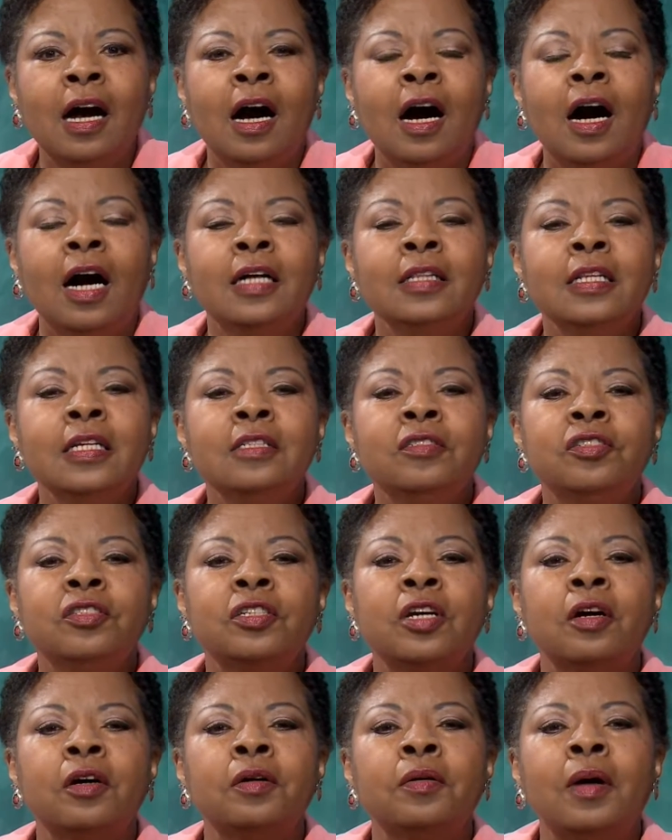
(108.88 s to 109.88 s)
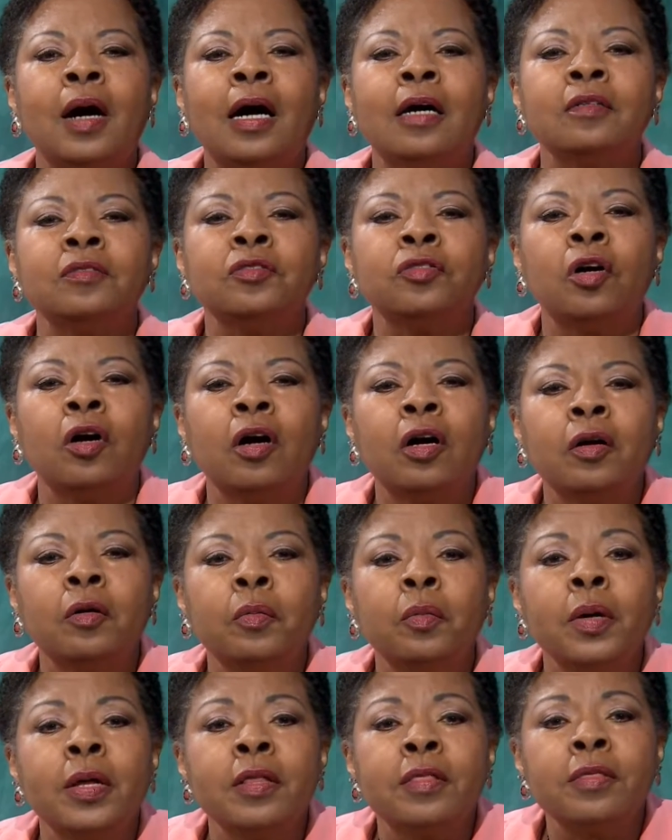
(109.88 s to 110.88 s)
On this show, I'll talk
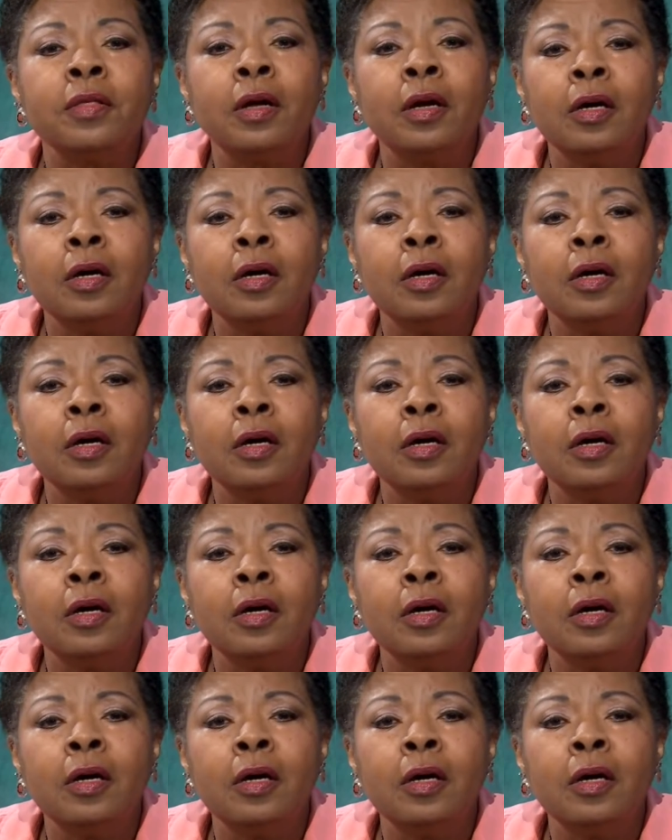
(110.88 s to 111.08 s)
with